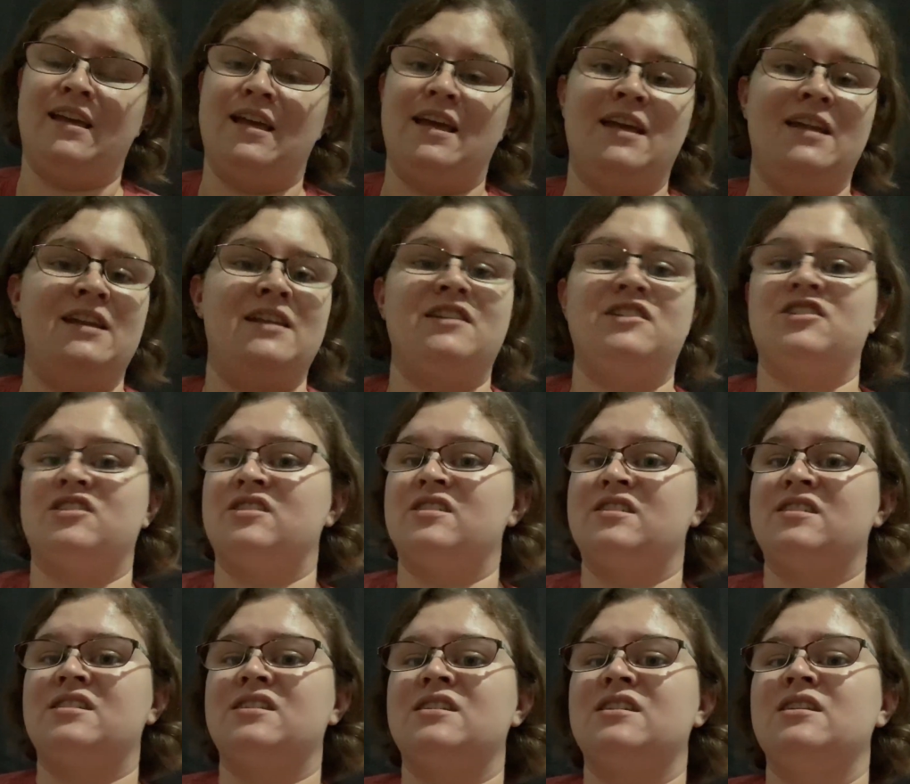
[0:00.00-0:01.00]
And it
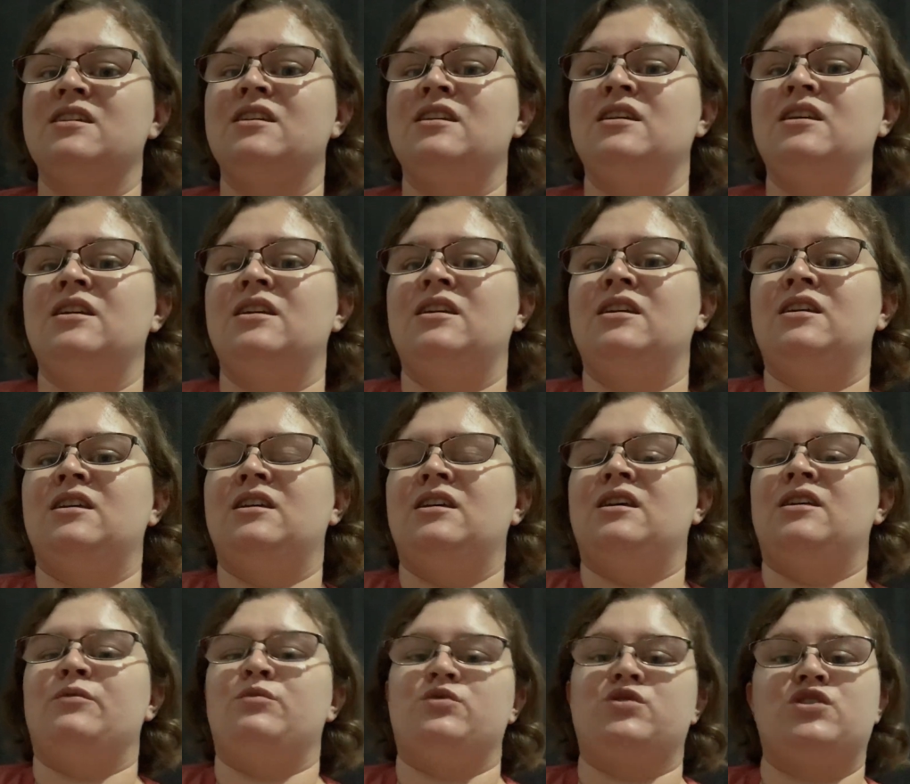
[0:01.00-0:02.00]
just,
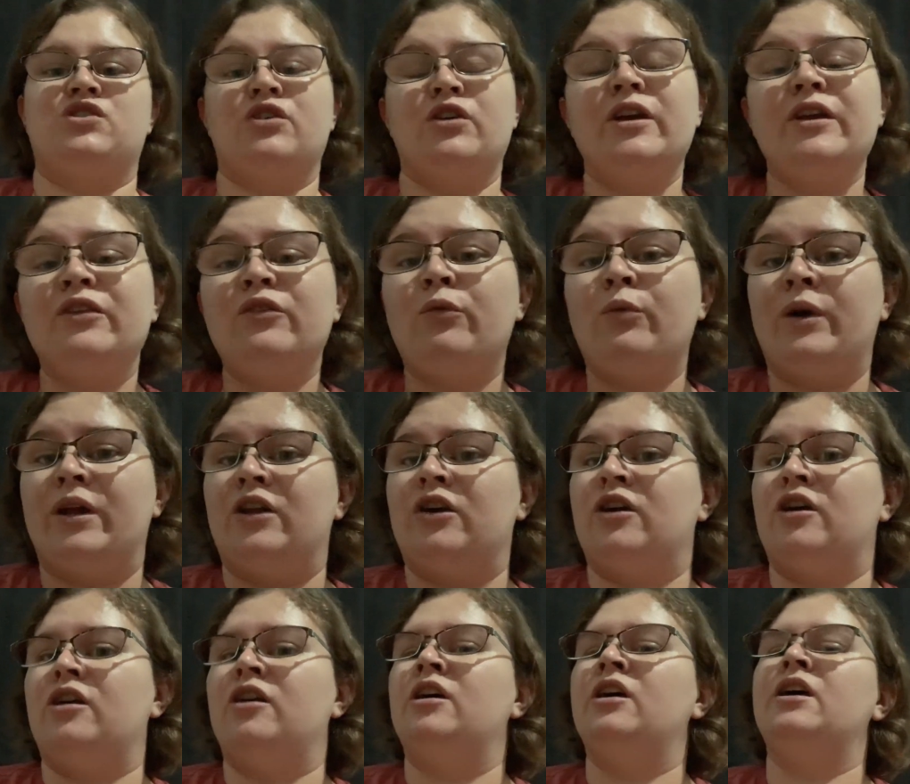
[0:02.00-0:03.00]
it was during the
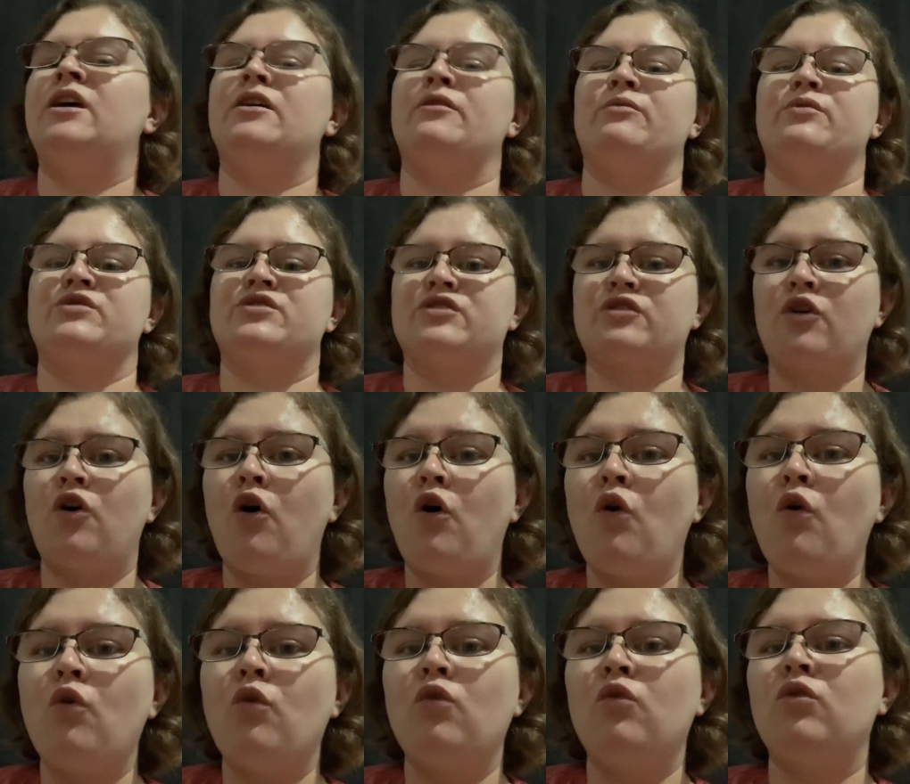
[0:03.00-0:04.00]
winter, it was
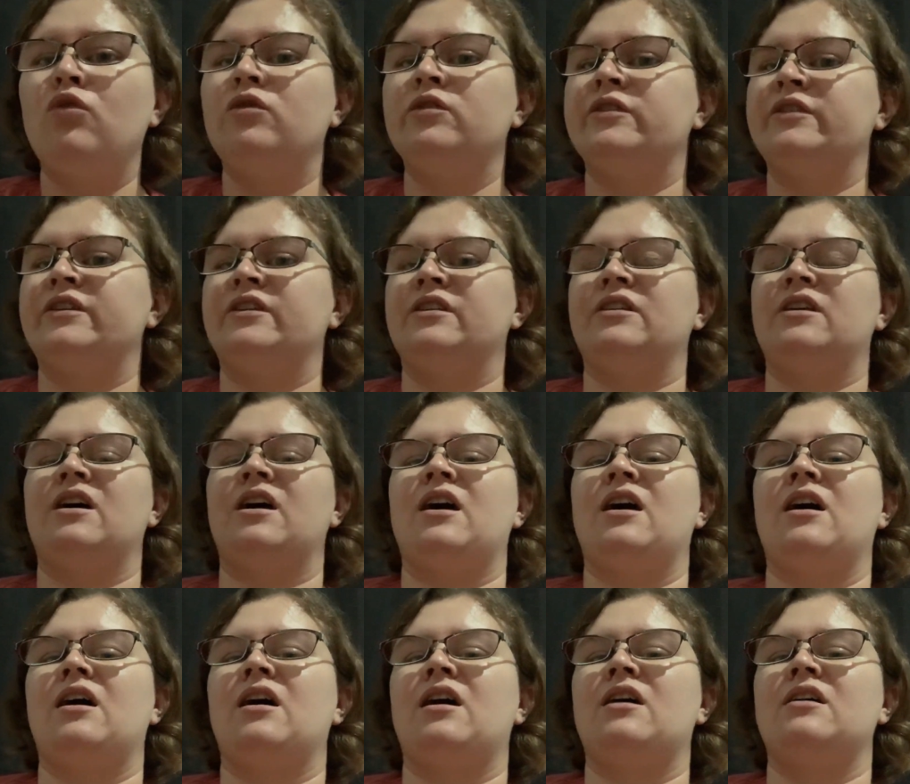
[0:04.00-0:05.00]
cold,
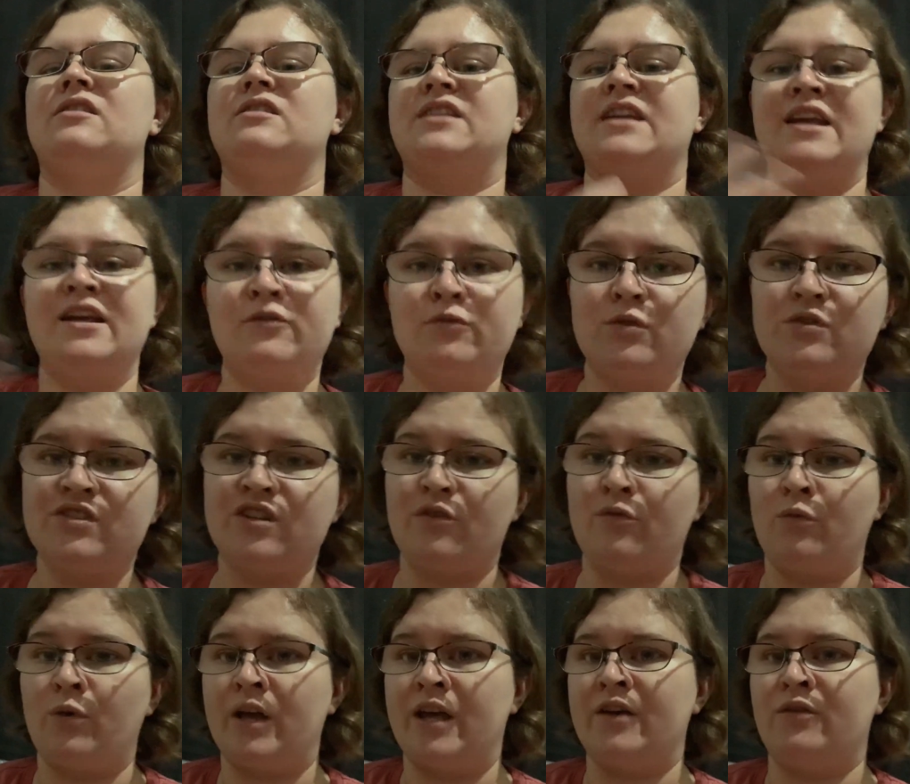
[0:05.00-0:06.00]
Dan was
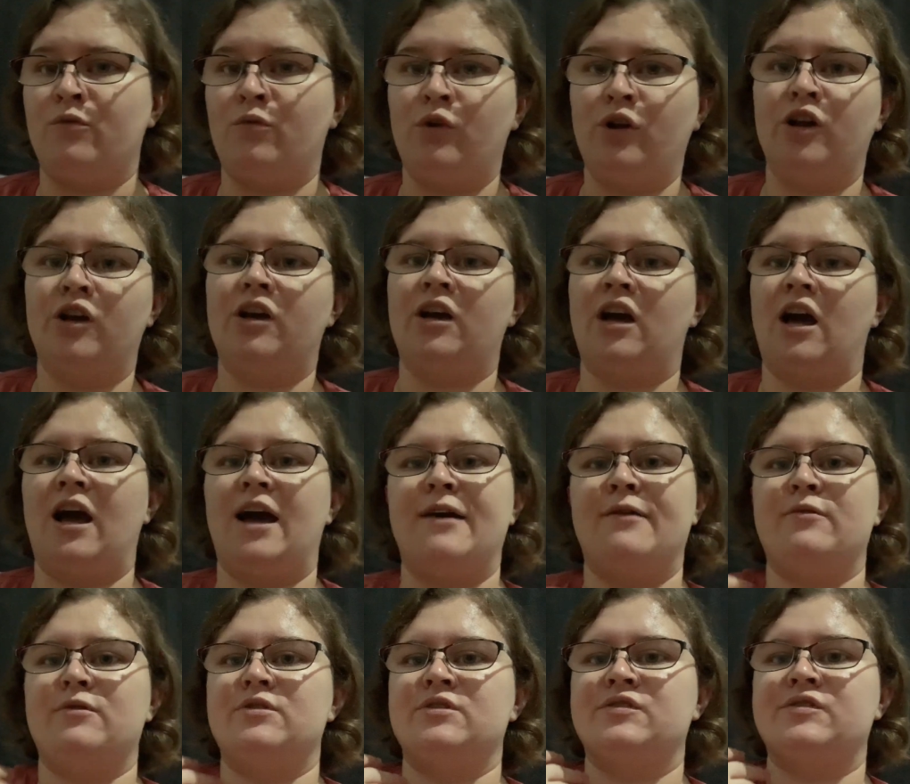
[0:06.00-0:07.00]
away at work, I
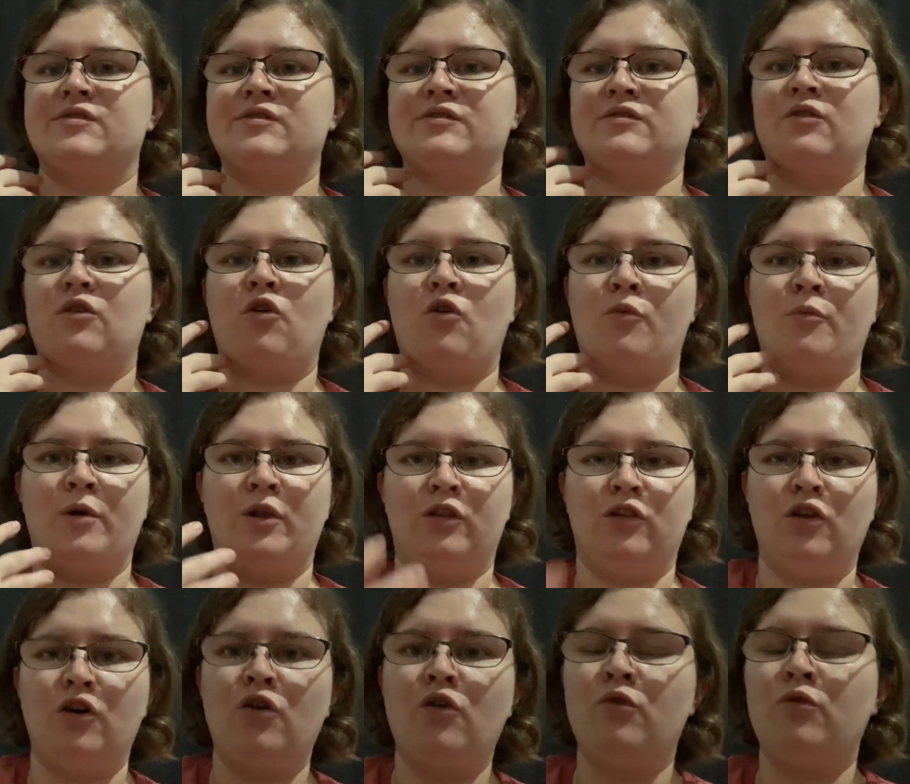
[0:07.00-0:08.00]
was home
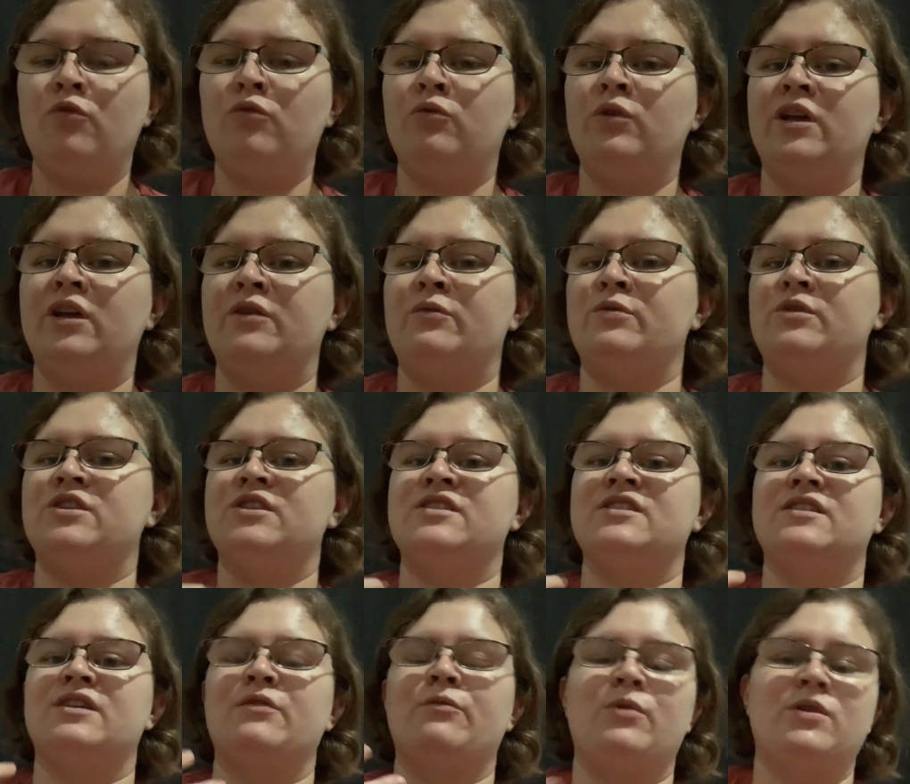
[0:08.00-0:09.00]
alone. It was
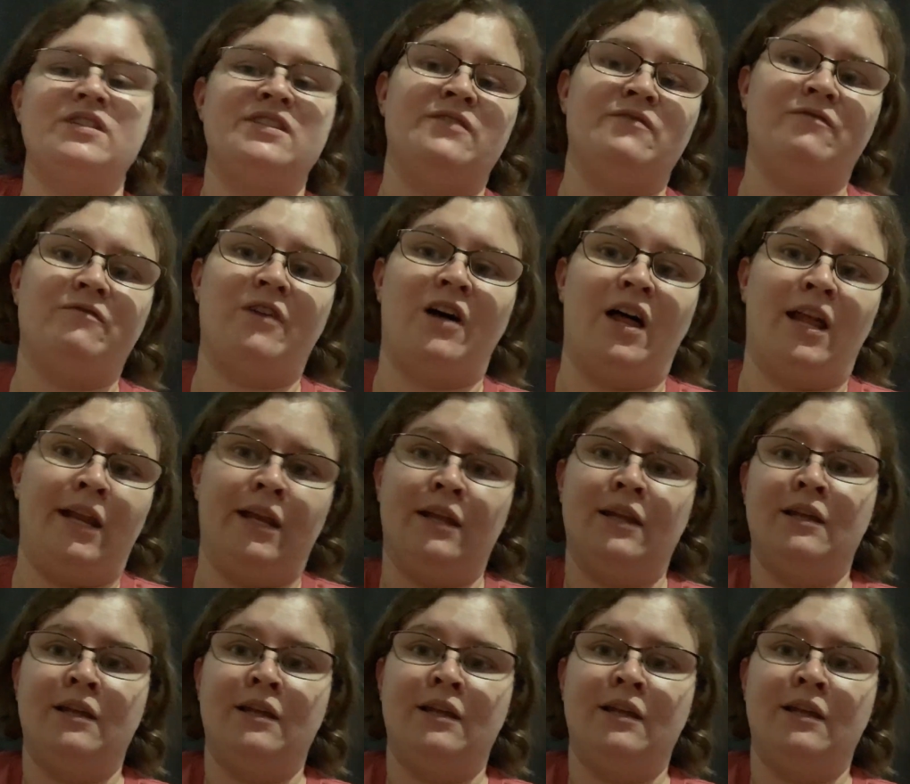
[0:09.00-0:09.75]
just, it wasn't fun.